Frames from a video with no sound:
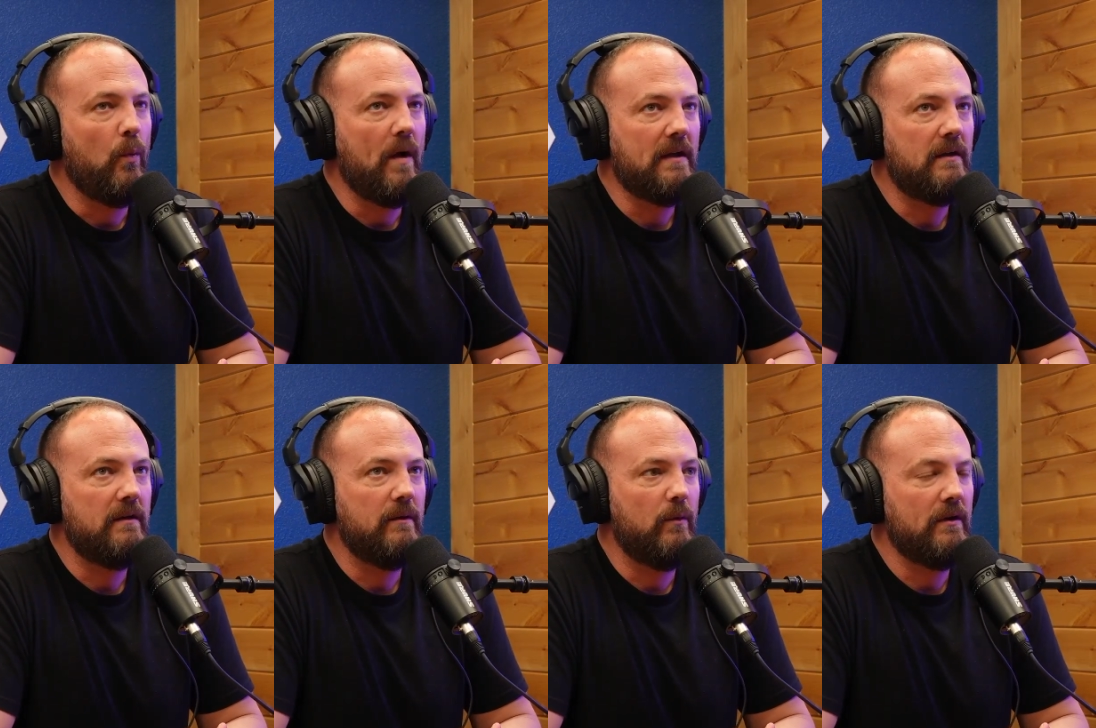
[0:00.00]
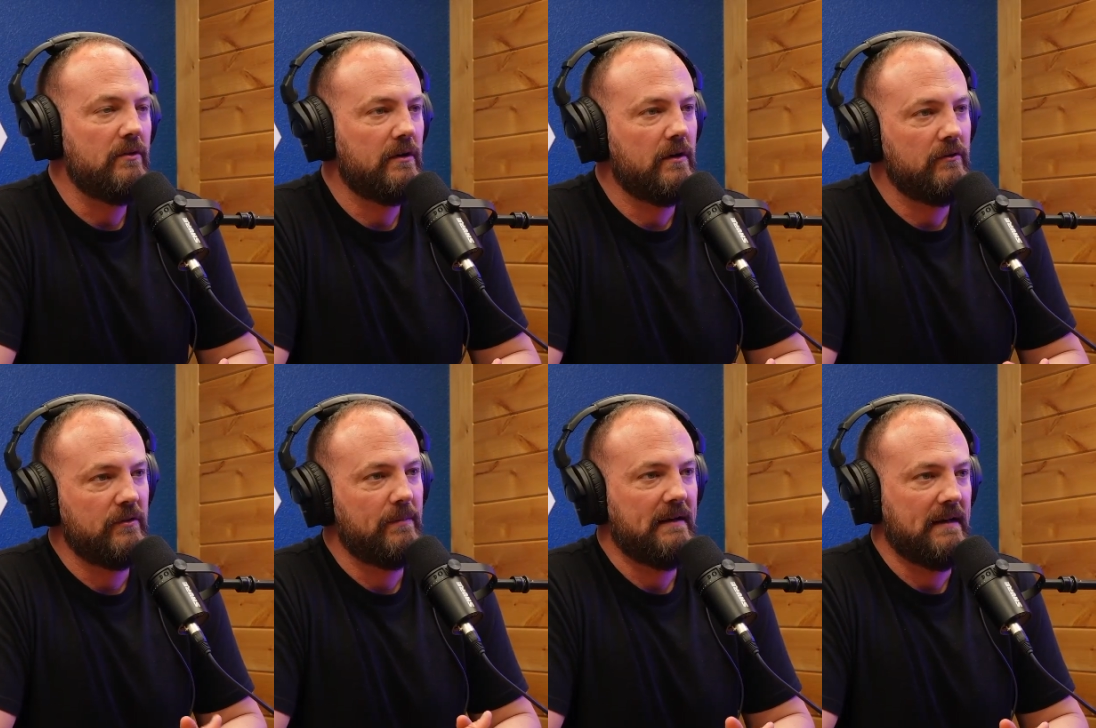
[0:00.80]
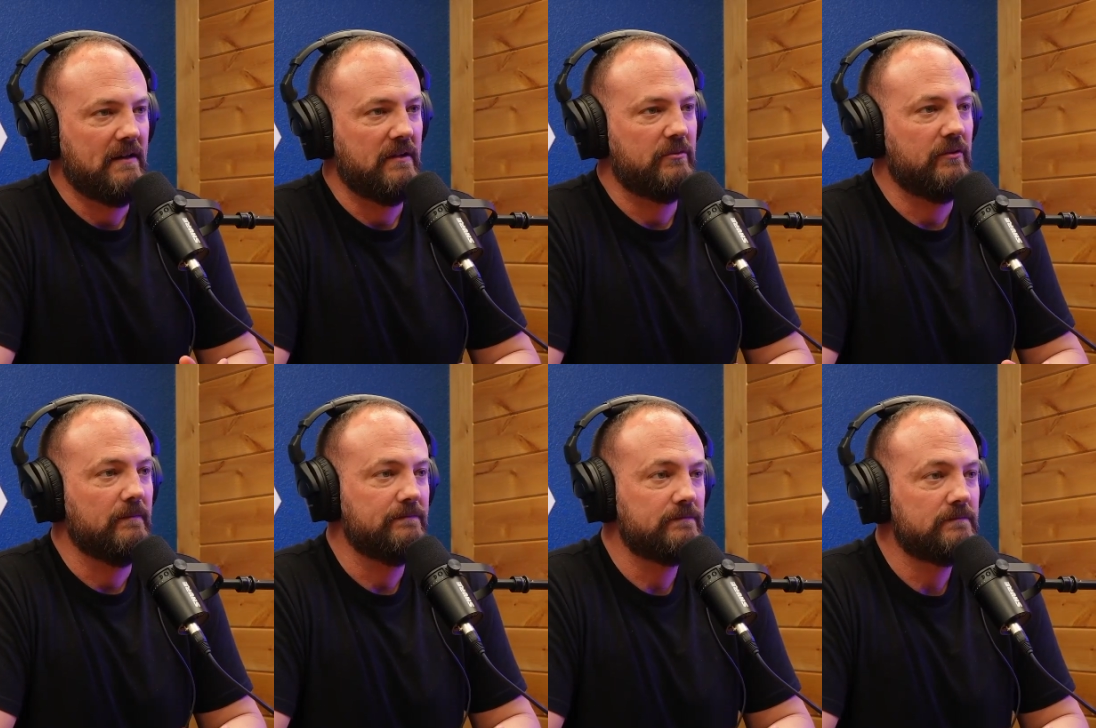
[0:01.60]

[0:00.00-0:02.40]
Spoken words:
When are you going to host a podcast episode?